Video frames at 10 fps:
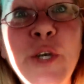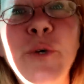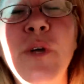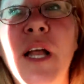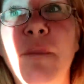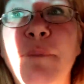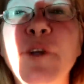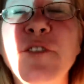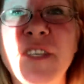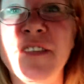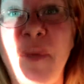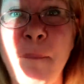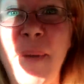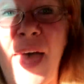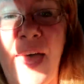cute purses
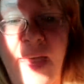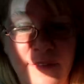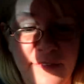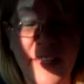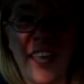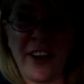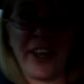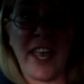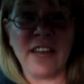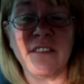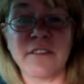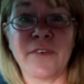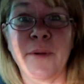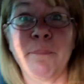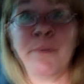and bags and carrying cases
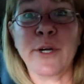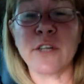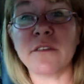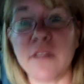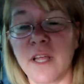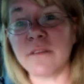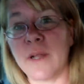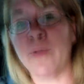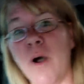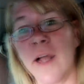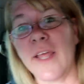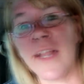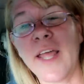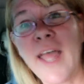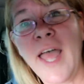for birds, and that's what I wanted.